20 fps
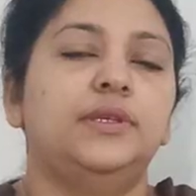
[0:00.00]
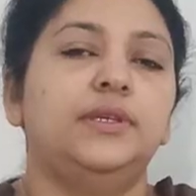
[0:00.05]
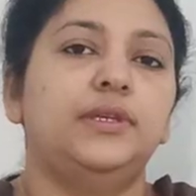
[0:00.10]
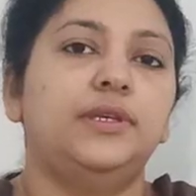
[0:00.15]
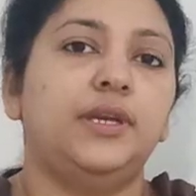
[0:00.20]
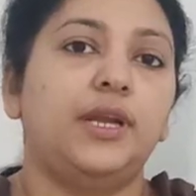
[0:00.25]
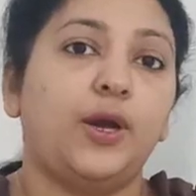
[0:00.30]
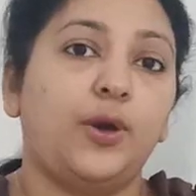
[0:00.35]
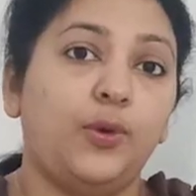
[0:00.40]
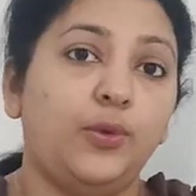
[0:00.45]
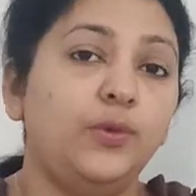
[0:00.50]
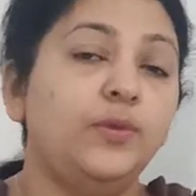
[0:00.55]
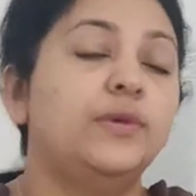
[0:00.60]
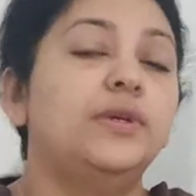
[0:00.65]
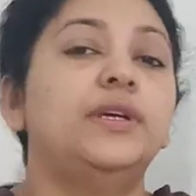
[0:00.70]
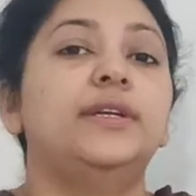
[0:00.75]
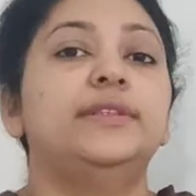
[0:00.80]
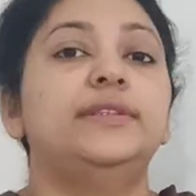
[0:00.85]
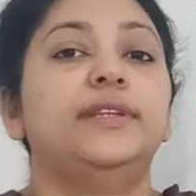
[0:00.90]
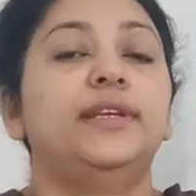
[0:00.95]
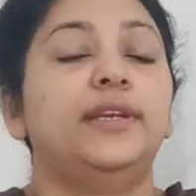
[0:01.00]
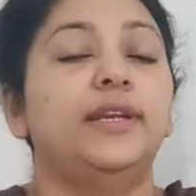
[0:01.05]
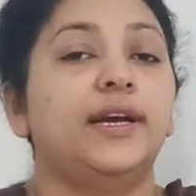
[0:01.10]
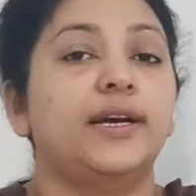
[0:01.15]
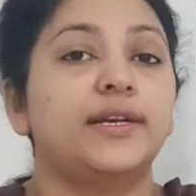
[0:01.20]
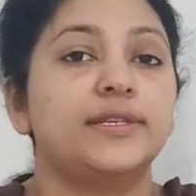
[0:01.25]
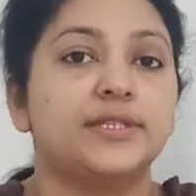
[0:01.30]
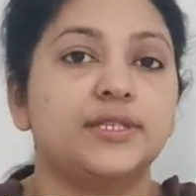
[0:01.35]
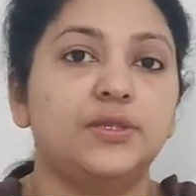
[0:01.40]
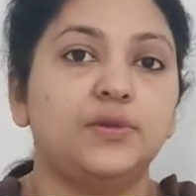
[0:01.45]
Now the
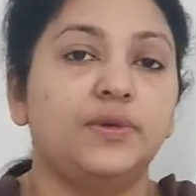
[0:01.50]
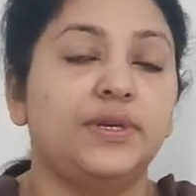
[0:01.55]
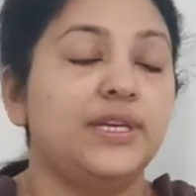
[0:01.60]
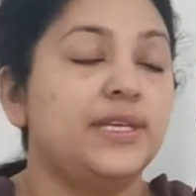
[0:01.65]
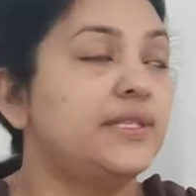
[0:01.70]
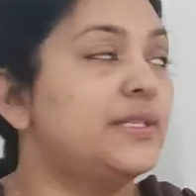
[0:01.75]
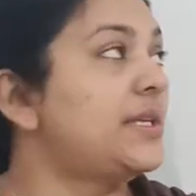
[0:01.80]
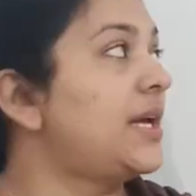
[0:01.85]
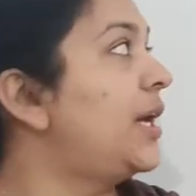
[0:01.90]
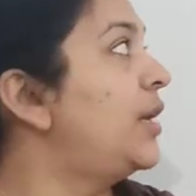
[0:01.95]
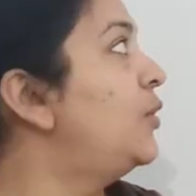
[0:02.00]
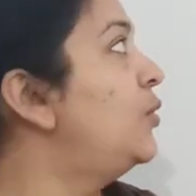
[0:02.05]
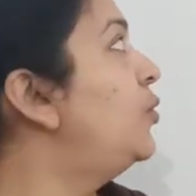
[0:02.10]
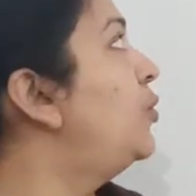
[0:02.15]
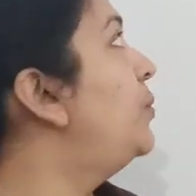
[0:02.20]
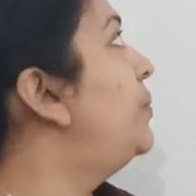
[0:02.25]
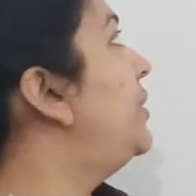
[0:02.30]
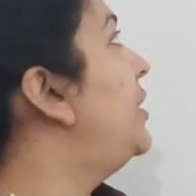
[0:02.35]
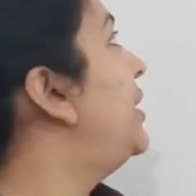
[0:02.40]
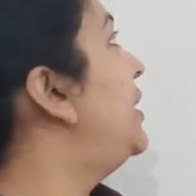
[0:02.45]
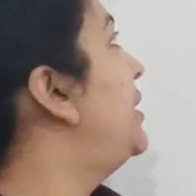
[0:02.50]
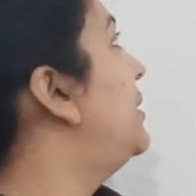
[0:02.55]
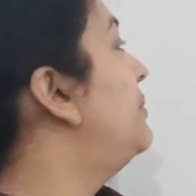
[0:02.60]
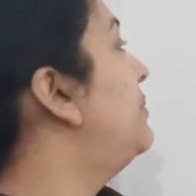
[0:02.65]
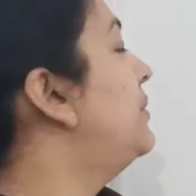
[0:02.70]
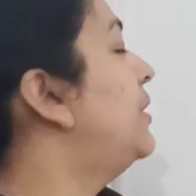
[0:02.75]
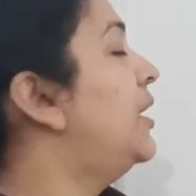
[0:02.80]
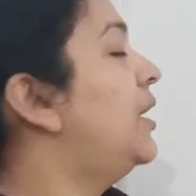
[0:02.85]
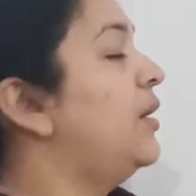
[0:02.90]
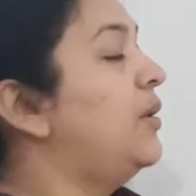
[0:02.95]
last one is
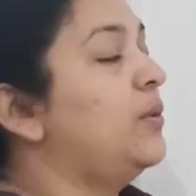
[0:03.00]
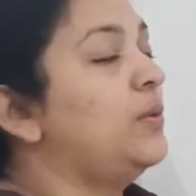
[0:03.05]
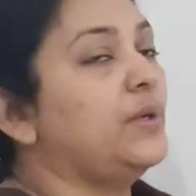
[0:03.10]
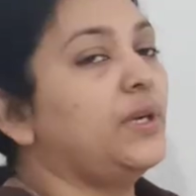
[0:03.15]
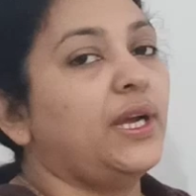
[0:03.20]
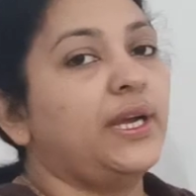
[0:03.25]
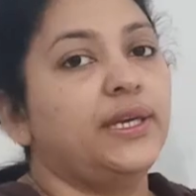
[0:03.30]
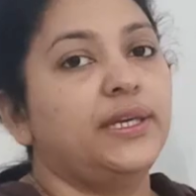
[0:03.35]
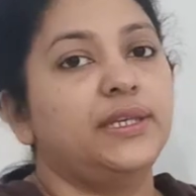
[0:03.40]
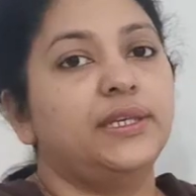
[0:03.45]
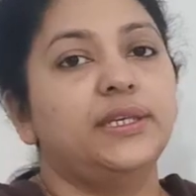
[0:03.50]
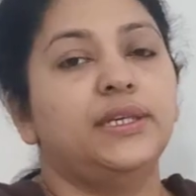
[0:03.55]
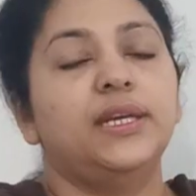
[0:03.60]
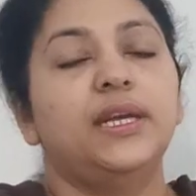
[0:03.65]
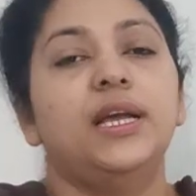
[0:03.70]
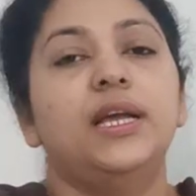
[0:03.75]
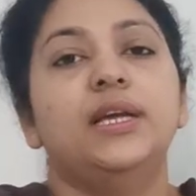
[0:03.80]
aluminium chloride.